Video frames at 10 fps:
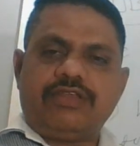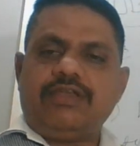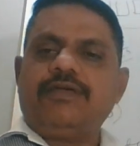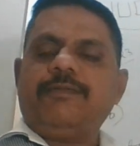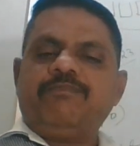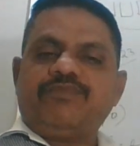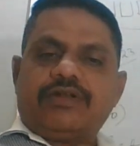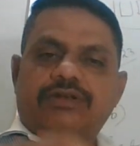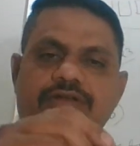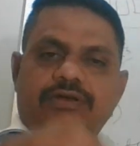the
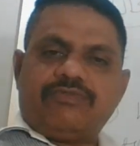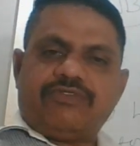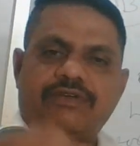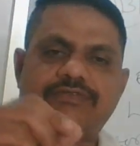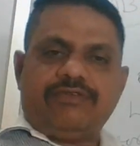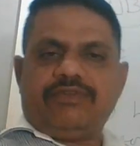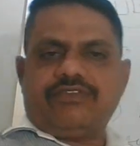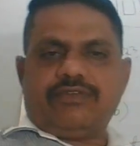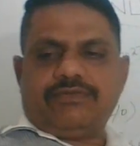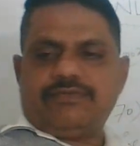terms of
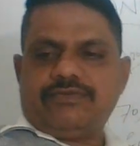division.